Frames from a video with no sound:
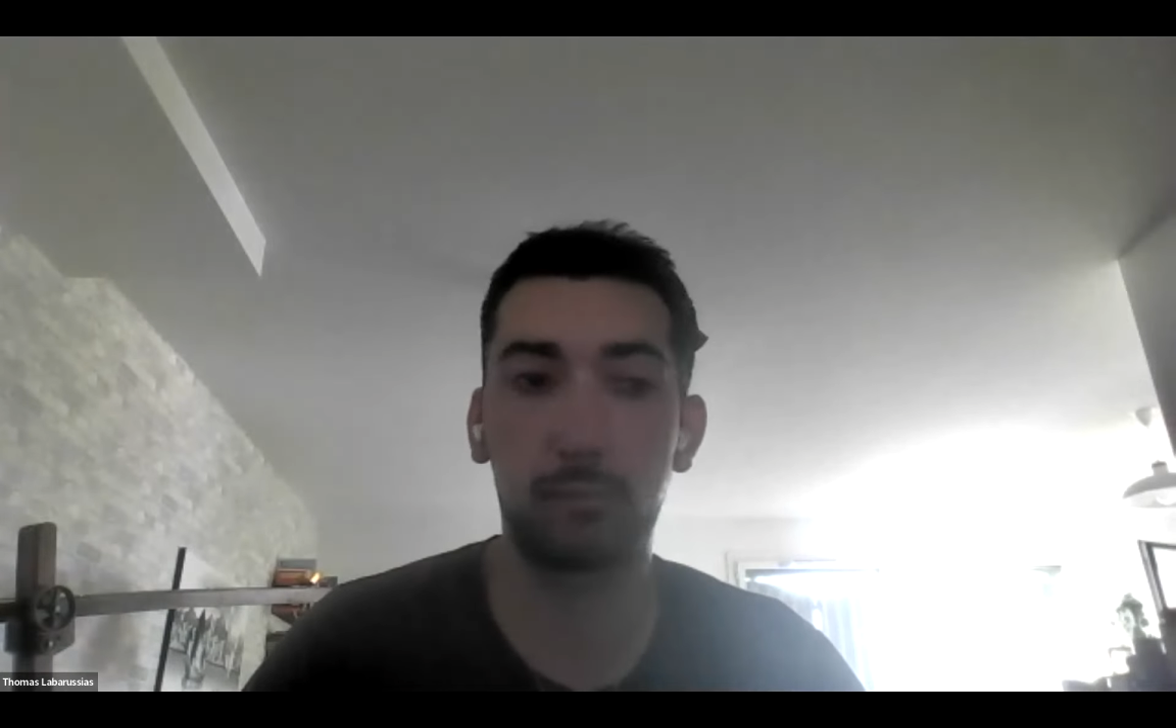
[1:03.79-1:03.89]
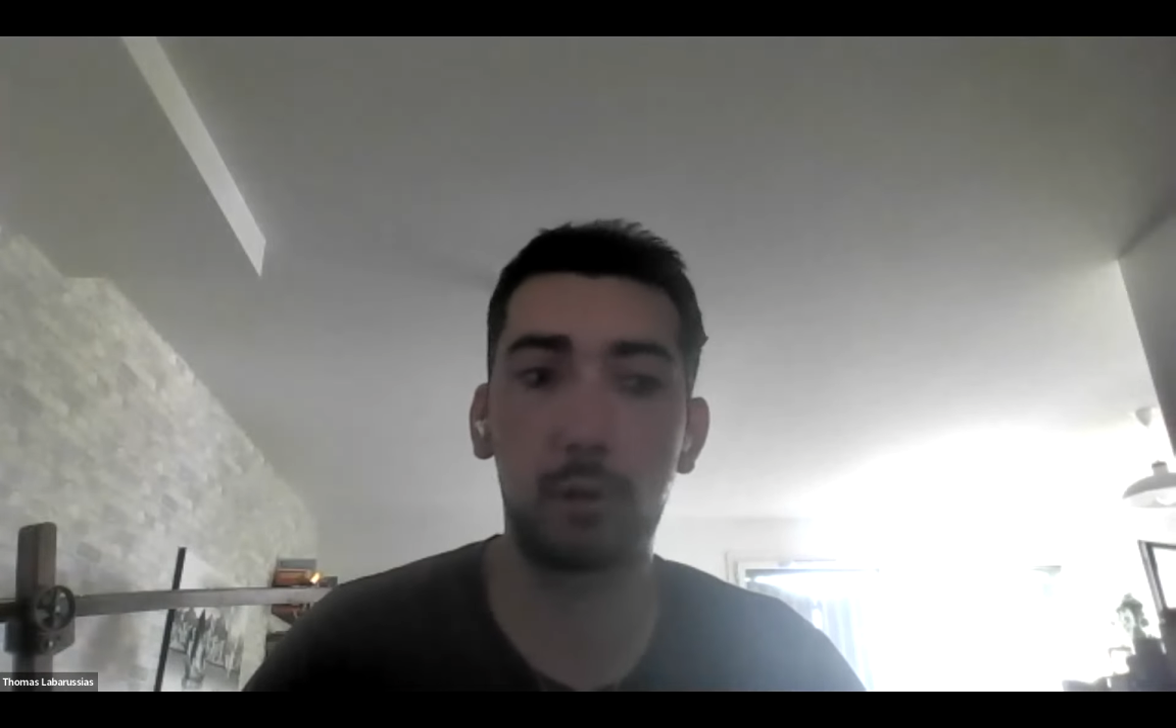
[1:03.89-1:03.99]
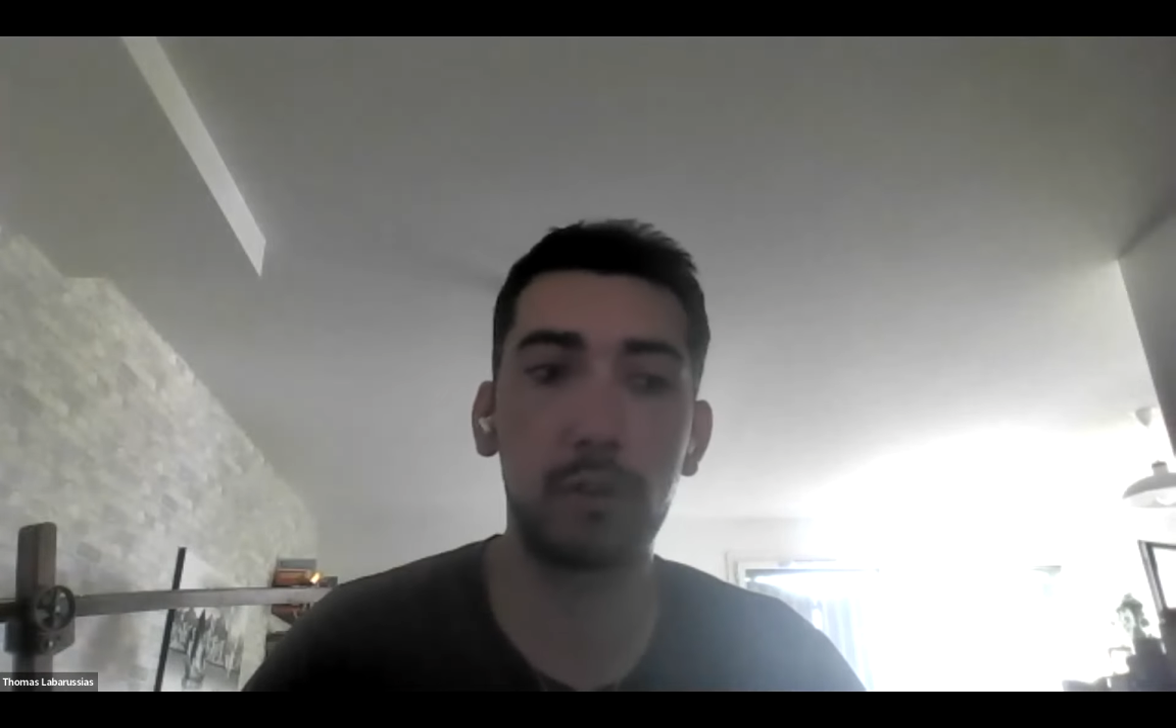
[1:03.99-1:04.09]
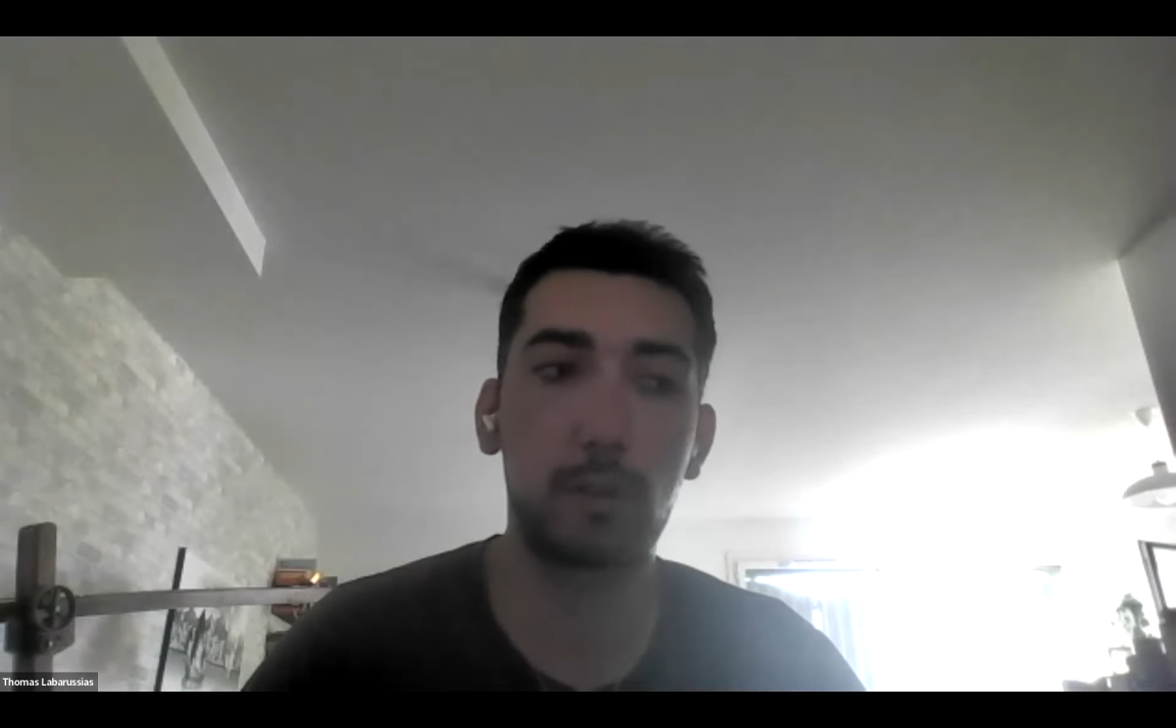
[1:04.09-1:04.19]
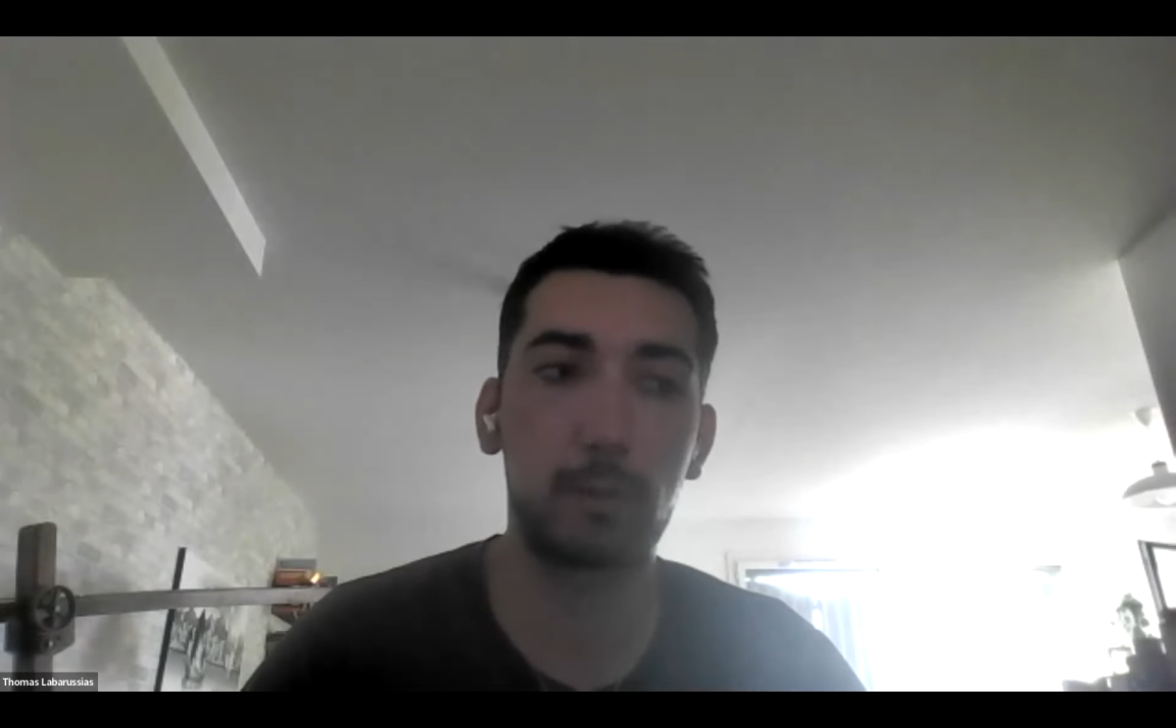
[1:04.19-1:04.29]

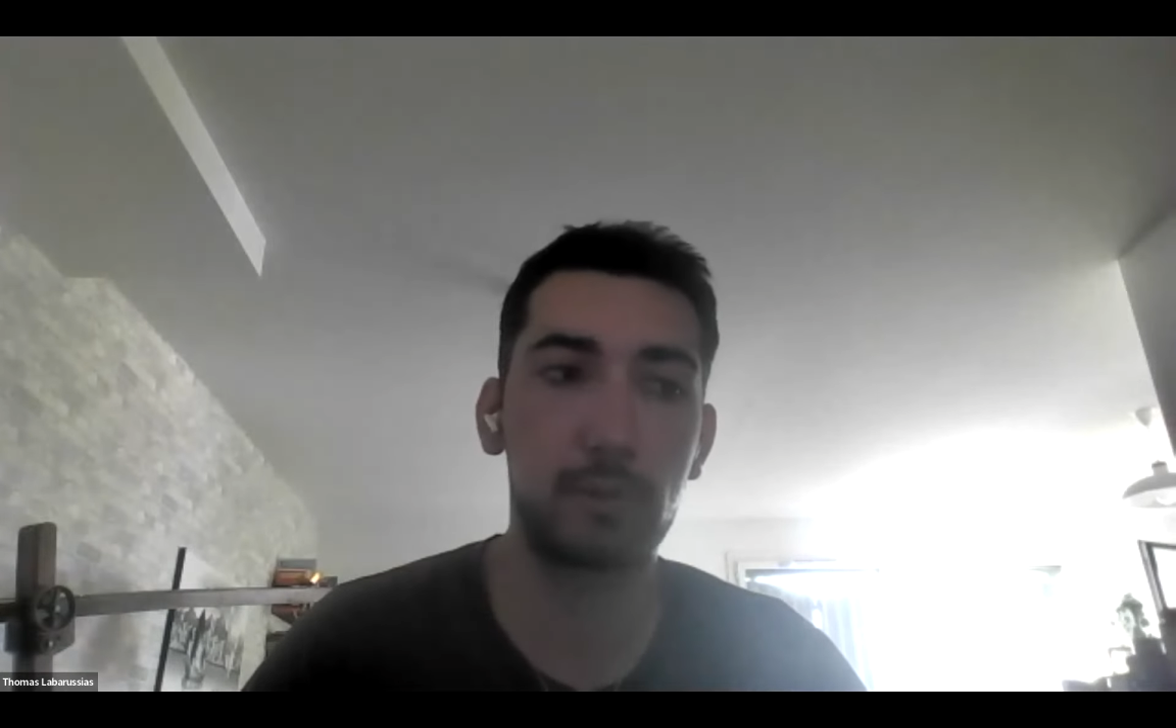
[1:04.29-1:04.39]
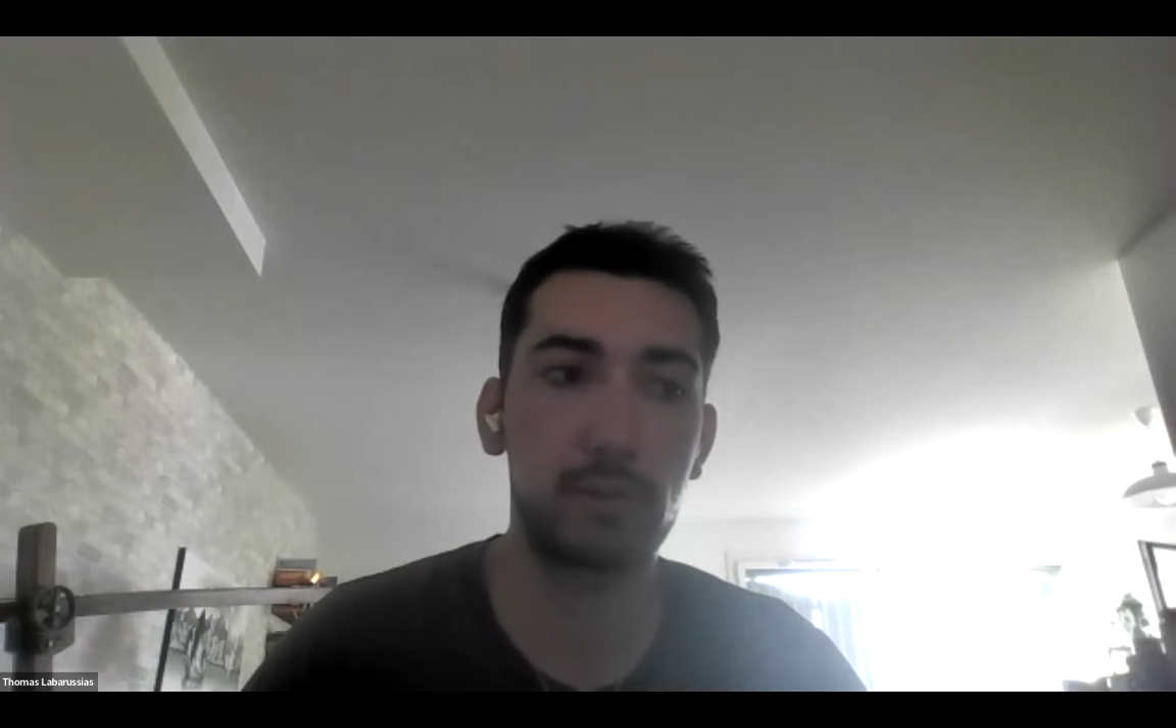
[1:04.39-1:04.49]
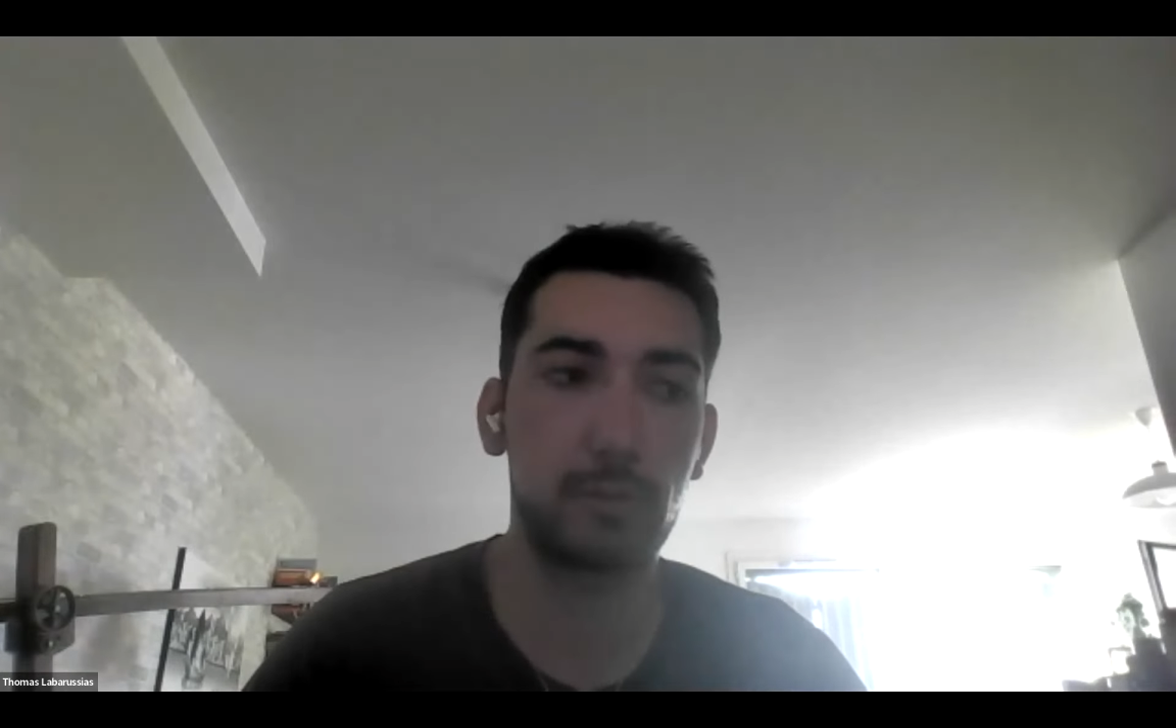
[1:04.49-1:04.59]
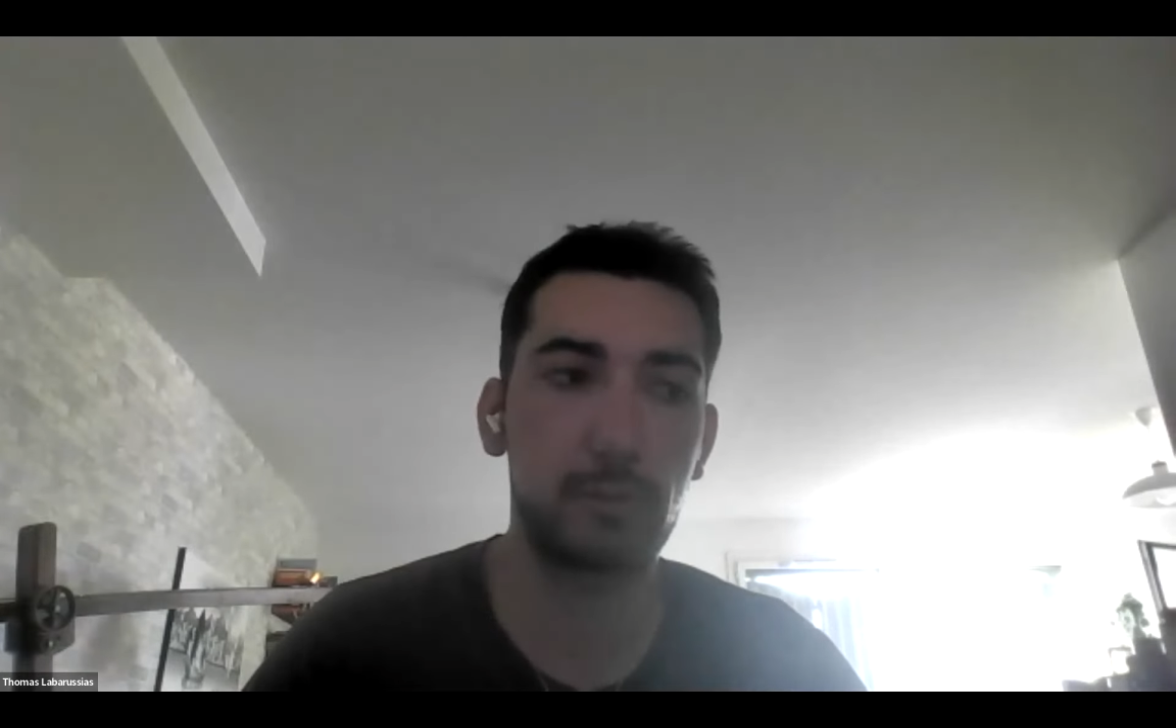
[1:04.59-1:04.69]
a lot of